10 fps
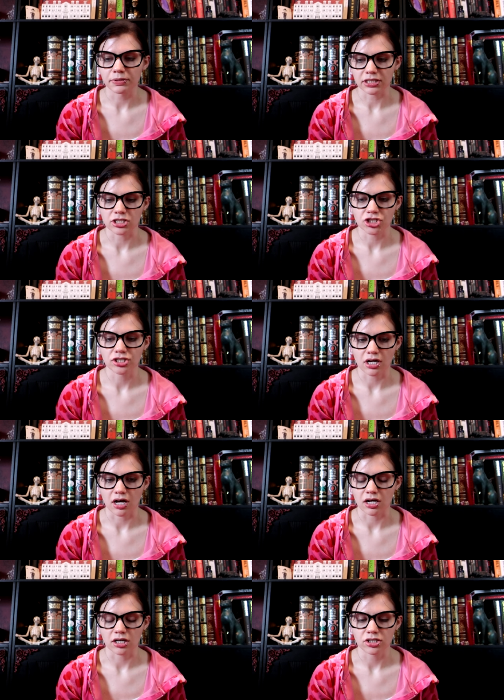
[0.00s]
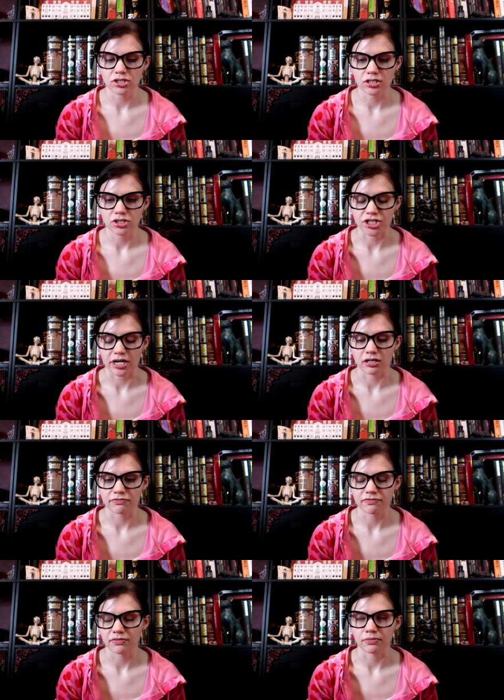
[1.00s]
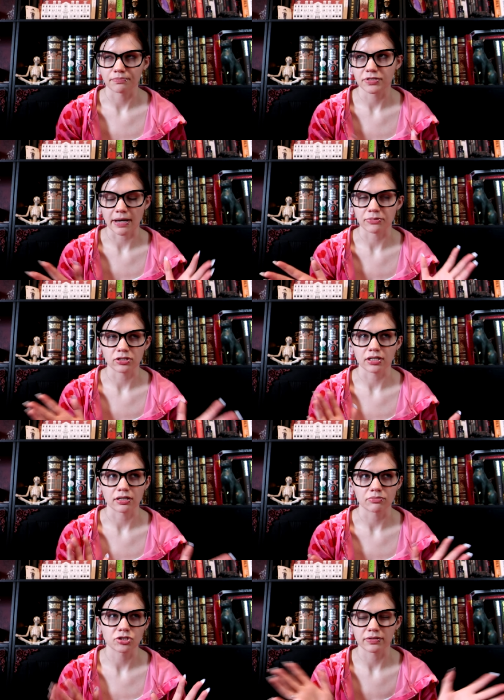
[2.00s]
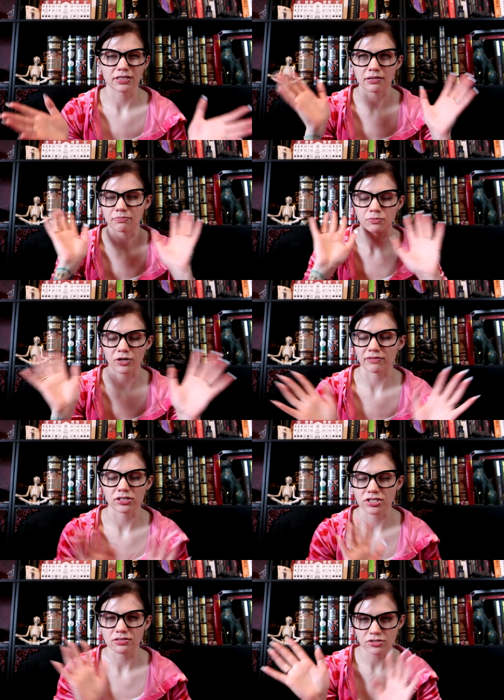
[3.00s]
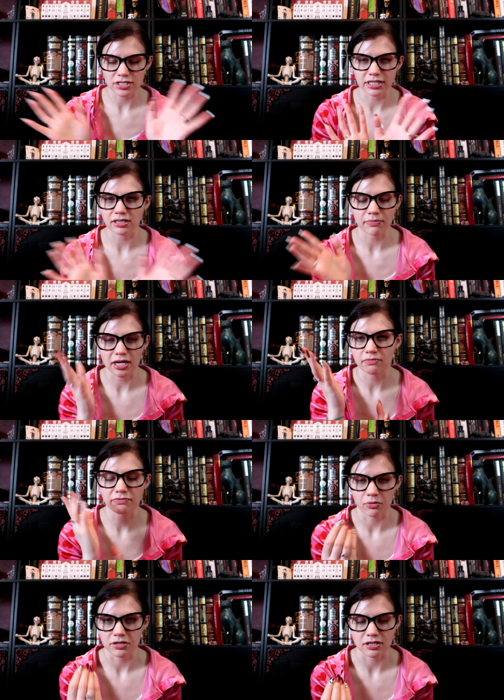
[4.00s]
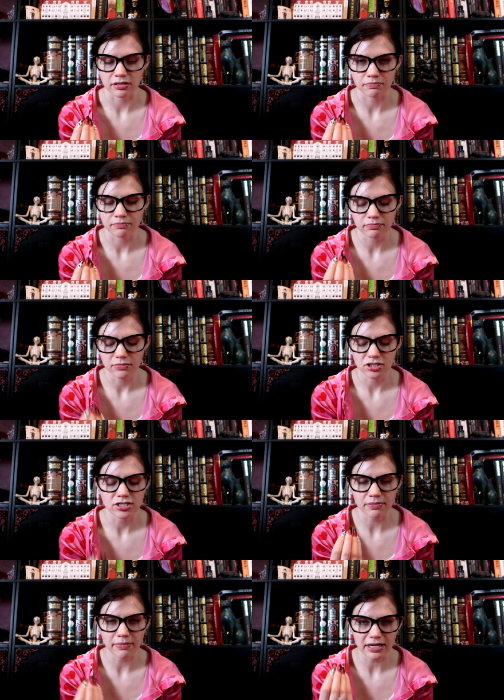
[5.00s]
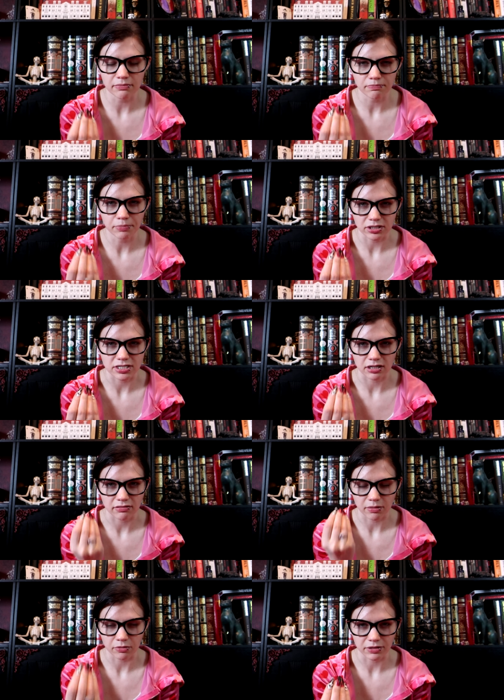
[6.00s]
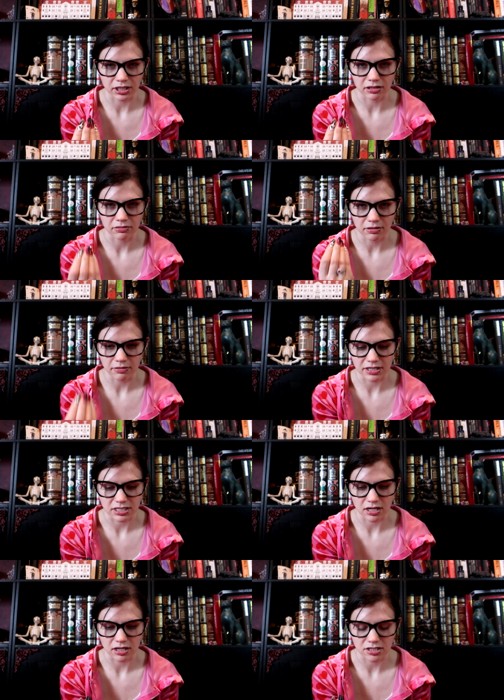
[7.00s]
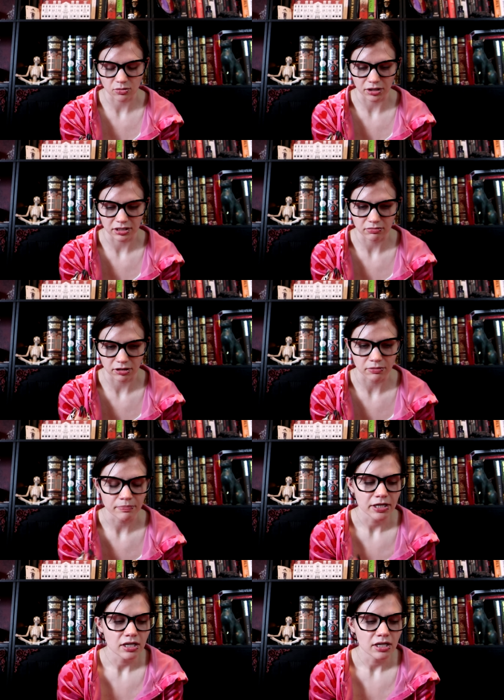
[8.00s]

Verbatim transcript: police uh, sheriff or deputy, or she whatever. She she's like the main force on the. She's the main person that we're reading this uh, story through.